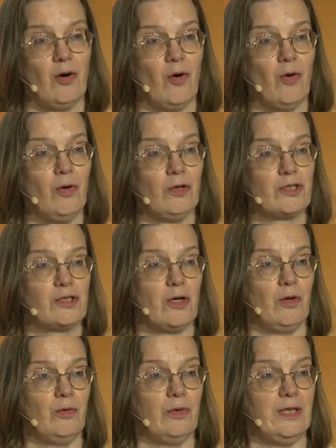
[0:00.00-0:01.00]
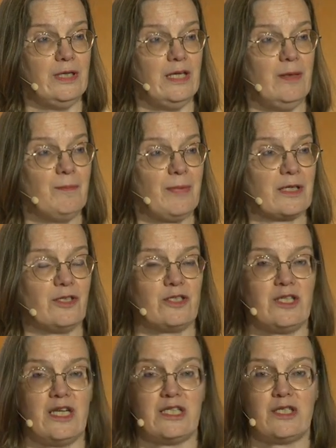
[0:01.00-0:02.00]
Also, in impact
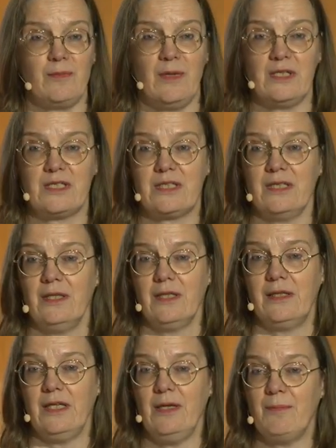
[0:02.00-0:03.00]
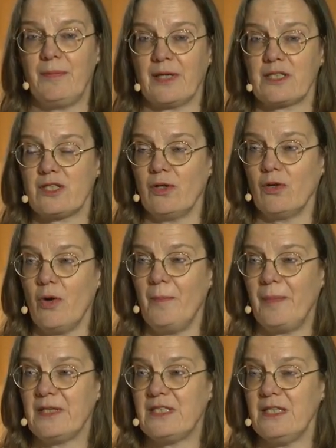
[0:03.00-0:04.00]
assessments, the impacts on
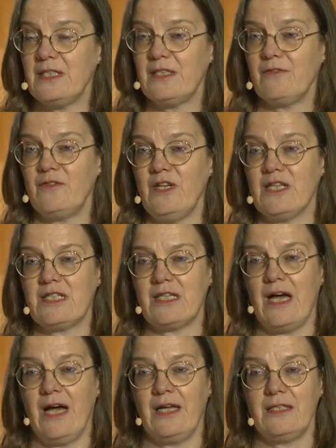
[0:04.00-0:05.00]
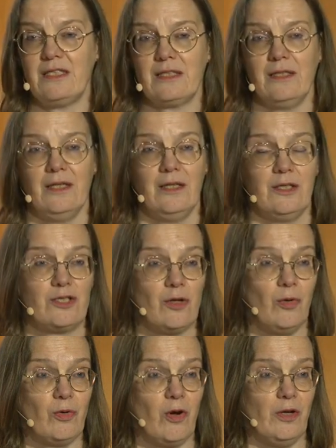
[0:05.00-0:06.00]
competitiveness and the
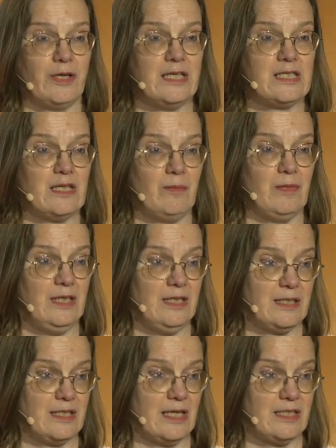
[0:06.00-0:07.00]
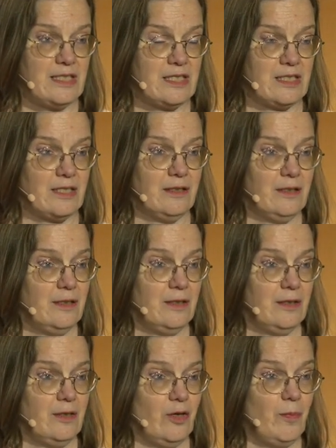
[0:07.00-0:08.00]
so-called SME test
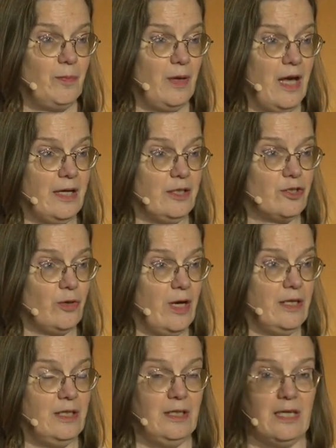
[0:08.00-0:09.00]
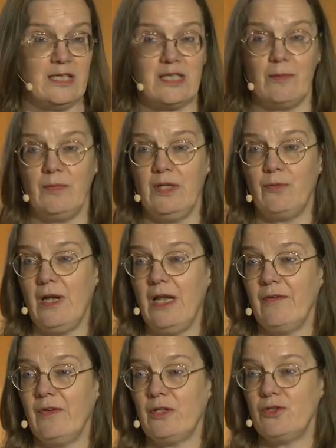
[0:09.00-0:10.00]
applying to any
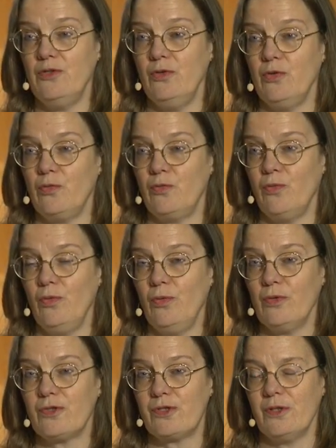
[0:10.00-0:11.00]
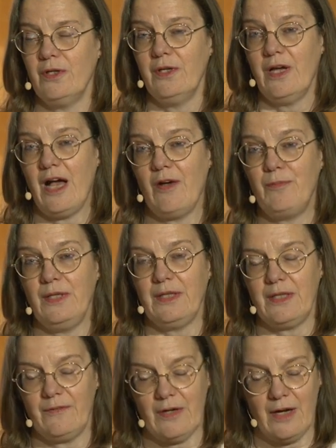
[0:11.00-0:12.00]
SME-relevant new rules have
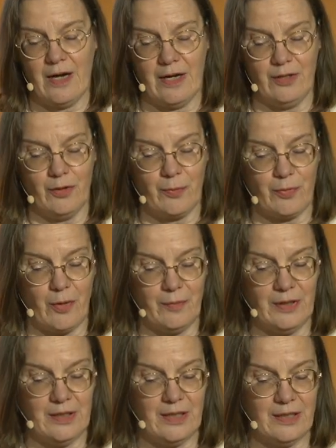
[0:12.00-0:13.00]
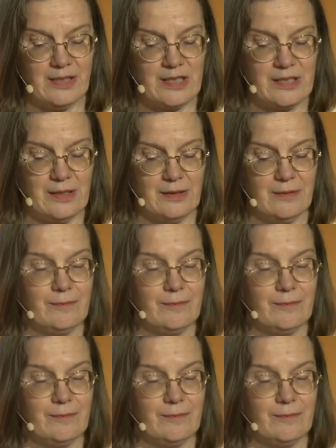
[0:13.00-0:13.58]
been given higher prominence.